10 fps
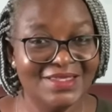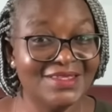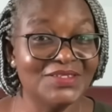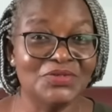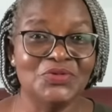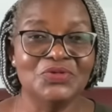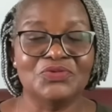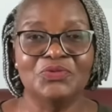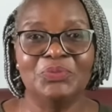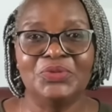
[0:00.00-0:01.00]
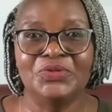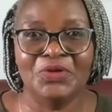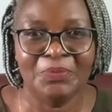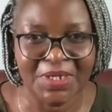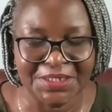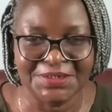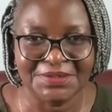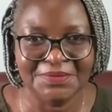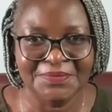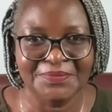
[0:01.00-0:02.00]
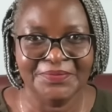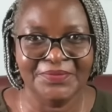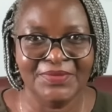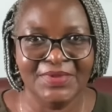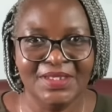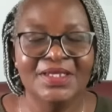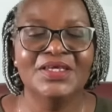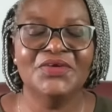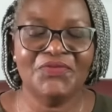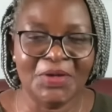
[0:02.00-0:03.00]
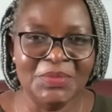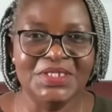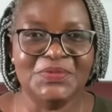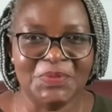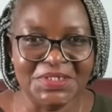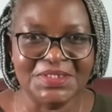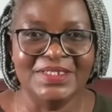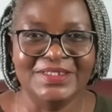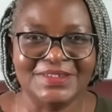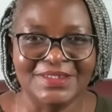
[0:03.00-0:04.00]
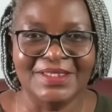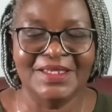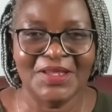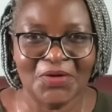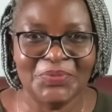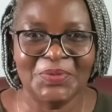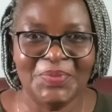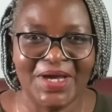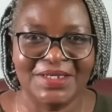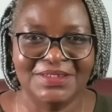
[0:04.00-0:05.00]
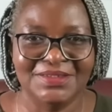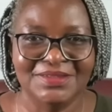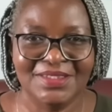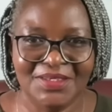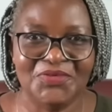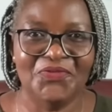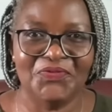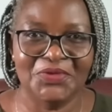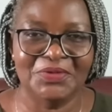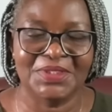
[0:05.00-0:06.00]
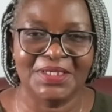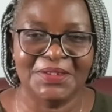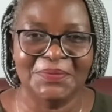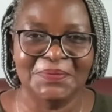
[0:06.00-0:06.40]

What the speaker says: This news will blow your mind. Families, please listen, and I'll be back. Thank you for your time.